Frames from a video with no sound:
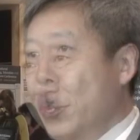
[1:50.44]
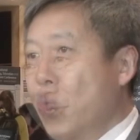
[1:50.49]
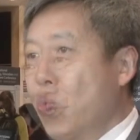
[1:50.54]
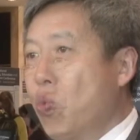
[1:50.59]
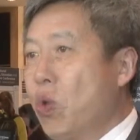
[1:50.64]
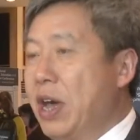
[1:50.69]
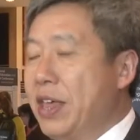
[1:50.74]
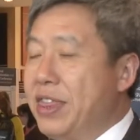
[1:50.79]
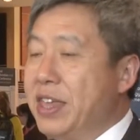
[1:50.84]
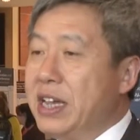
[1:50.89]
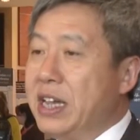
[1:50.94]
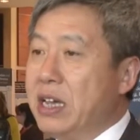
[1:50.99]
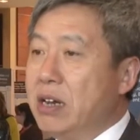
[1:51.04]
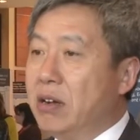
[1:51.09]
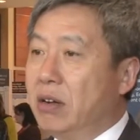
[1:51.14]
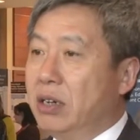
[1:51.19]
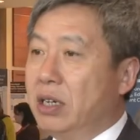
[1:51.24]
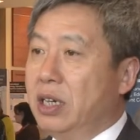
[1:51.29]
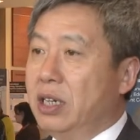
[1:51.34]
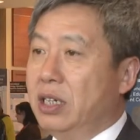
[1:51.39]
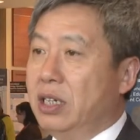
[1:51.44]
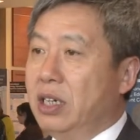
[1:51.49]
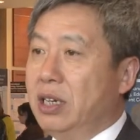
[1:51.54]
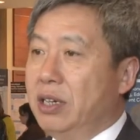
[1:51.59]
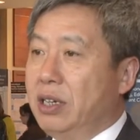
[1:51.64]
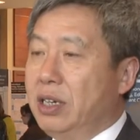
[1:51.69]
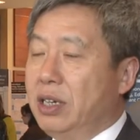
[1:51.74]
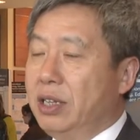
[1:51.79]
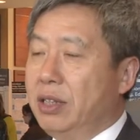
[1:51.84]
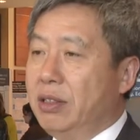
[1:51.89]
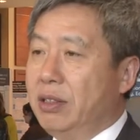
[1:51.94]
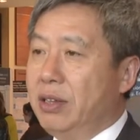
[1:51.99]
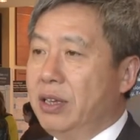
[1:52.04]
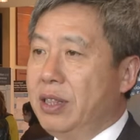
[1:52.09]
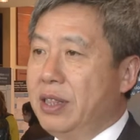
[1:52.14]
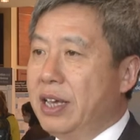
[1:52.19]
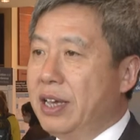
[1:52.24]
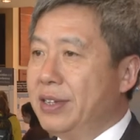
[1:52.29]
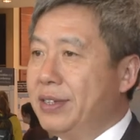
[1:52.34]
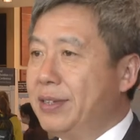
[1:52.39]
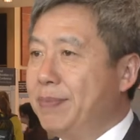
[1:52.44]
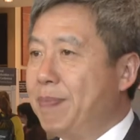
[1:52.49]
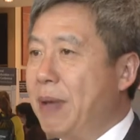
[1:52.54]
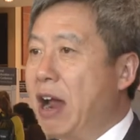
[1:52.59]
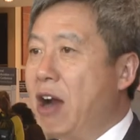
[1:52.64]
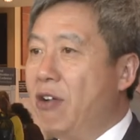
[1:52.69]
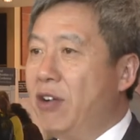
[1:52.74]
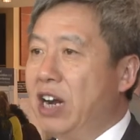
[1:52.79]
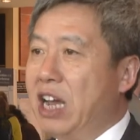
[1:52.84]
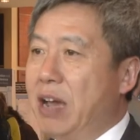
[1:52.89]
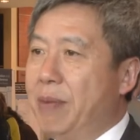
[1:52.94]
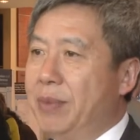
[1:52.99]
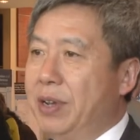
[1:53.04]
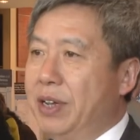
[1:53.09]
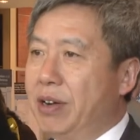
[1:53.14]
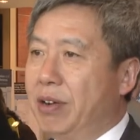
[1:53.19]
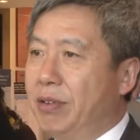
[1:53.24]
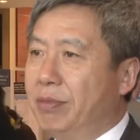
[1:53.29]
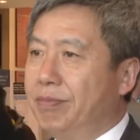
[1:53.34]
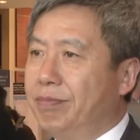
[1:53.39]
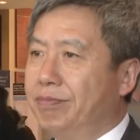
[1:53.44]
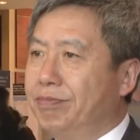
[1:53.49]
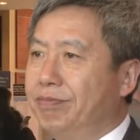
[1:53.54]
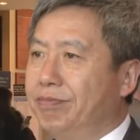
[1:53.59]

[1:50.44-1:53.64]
Well, I think, you know, in this paradigm, you know,